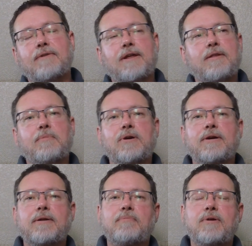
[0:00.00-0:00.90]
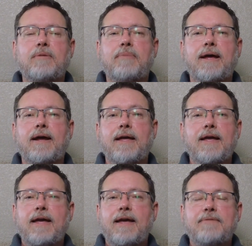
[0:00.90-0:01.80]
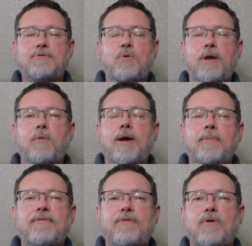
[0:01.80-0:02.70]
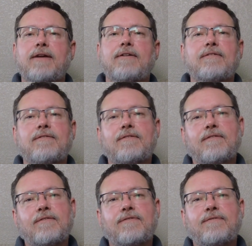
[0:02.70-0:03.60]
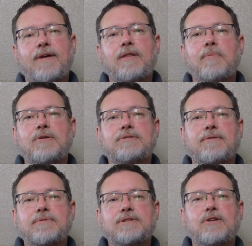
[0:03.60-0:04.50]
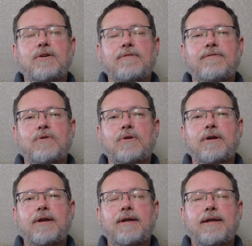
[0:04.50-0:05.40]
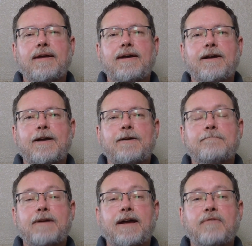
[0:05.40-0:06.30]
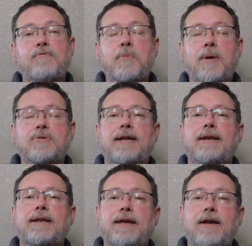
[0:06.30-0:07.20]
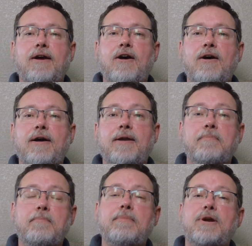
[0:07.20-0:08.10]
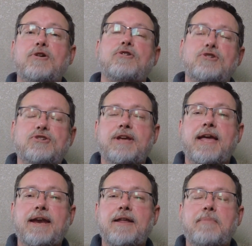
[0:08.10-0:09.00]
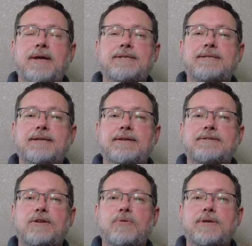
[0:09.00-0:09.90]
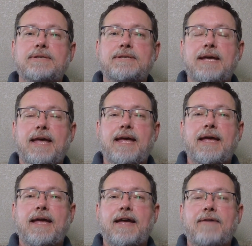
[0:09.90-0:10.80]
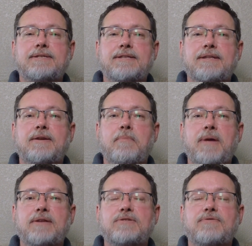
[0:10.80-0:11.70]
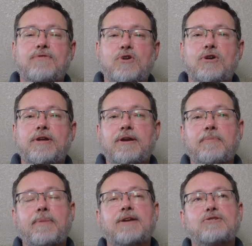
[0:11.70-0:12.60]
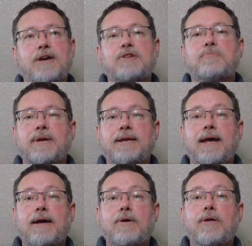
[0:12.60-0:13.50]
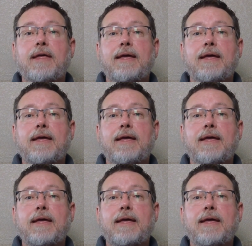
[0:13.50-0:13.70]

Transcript: another book and put it back. It was quite a while before I found the books I was looking for. I can remember settling on Mere Christianity by C.S. Lewis, Evidence That Demands a Verdict by Josh McDowell,